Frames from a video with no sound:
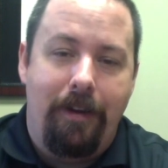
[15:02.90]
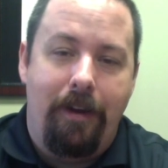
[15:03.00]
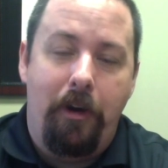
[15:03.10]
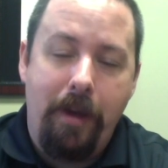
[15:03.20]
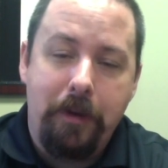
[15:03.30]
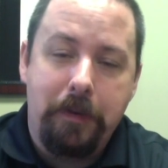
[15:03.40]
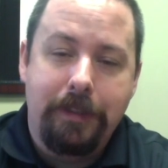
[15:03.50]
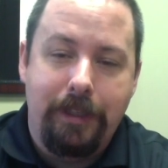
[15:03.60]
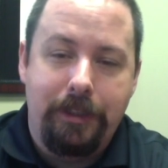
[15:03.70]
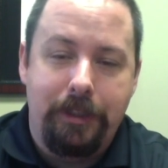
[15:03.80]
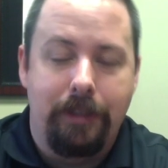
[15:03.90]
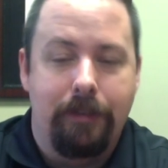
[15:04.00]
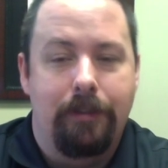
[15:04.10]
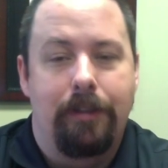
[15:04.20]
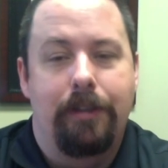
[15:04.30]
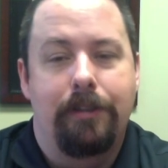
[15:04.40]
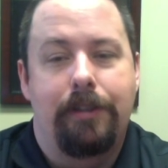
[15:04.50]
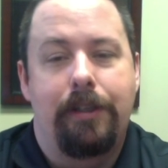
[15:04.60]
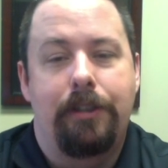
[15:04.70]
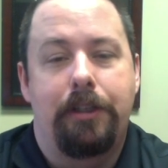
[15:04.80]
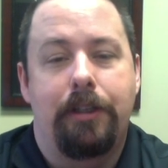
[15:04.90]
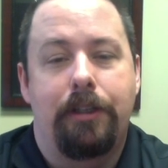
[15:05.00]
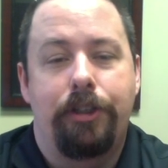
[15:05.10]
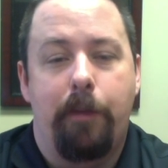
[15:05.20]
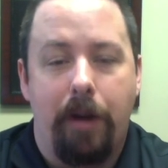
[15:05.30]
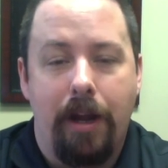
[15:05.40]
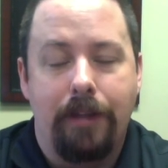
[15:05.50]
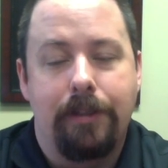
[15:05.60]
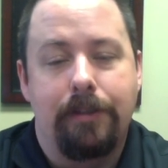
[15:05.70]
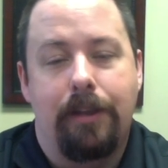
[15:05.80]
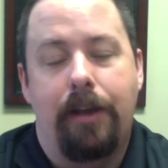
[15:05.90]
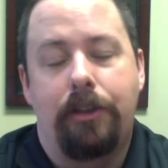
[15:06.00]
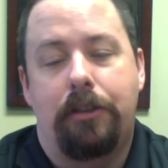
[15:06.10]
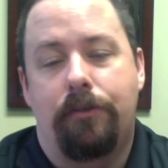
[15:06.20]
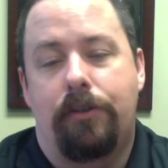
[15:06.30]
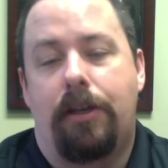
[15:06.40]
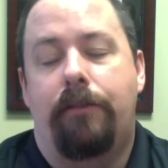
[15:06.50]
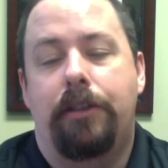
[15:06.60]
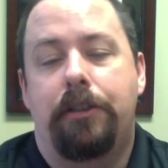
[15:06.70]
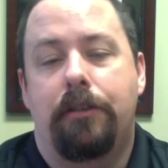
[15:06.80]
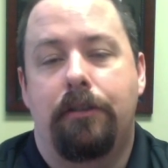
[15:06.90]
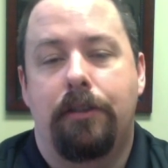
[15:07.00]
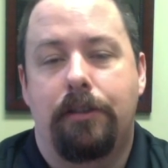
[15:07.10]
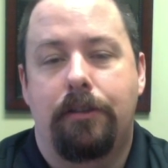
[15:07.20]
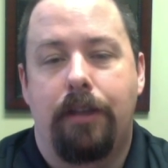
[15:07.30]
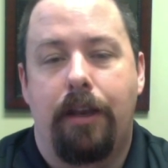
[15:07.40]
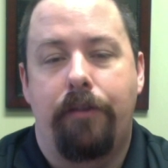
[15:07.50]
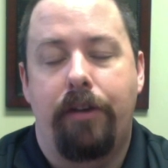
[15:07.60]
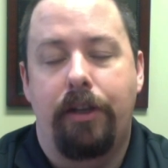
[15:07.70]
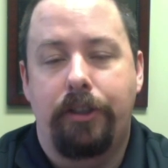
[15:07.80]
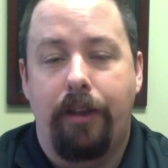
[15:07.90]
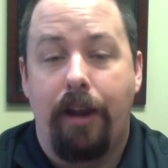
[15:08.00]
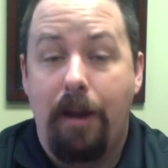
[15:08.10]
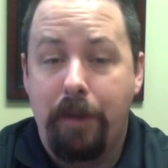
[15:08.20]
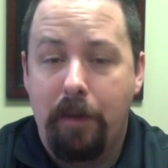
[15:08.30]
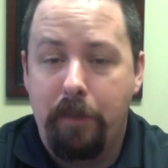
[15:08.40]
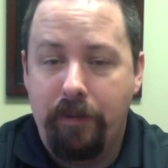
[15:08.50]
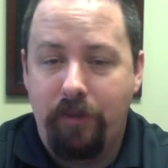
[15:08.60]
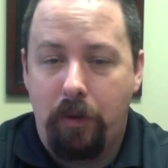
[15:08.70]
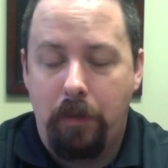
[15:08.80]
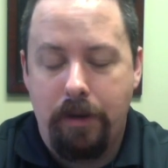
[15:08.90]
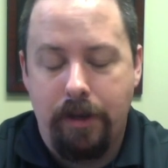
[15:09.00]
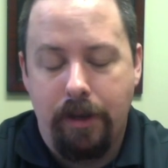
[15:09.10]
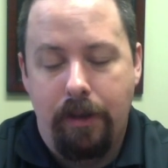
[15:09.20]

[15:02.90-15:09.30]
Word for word: a heretical teaching is a teaching that jeopardizes the nature of salvation. This is the definition that I'm going to put forward.